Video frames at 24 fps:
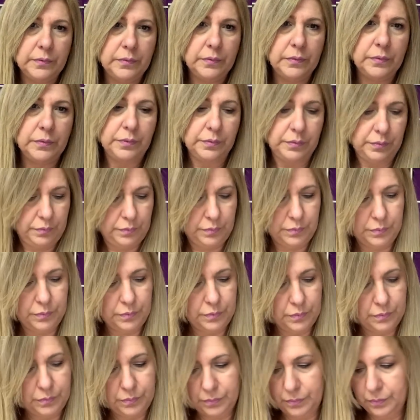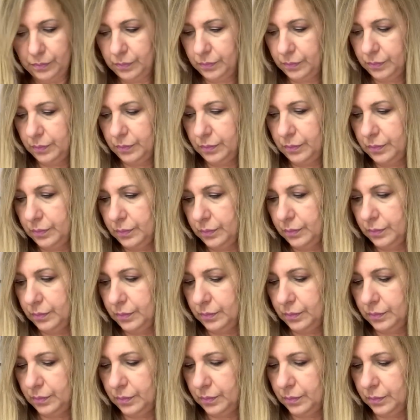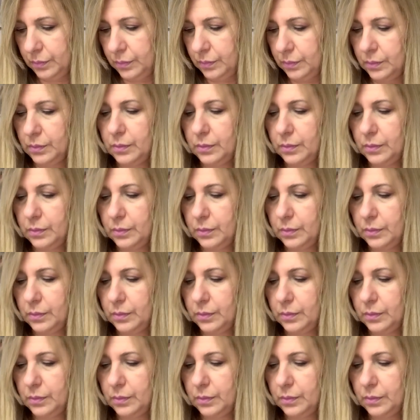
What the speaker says: Nothing is said.